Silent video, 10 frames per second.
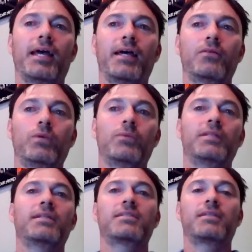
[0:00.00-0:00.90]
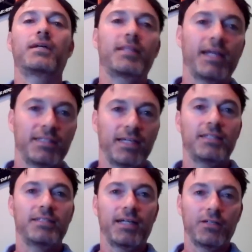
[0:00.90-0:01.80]
and we would then suck that
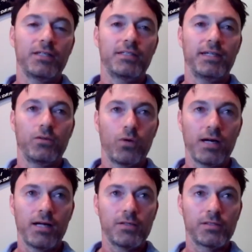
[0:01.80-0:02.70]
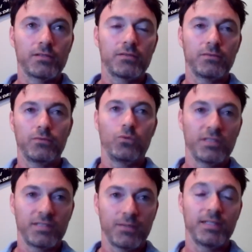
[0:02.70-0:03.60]
data down into the data warehouse.
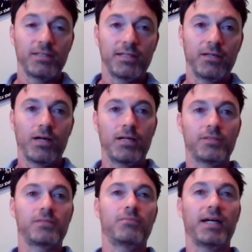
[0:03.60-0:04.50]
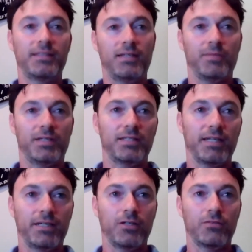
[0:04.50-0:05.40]
Once that was in the data warehouse, my team can
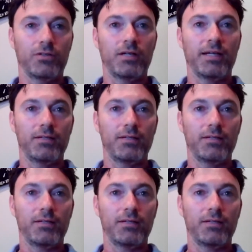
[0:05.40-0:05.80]
take over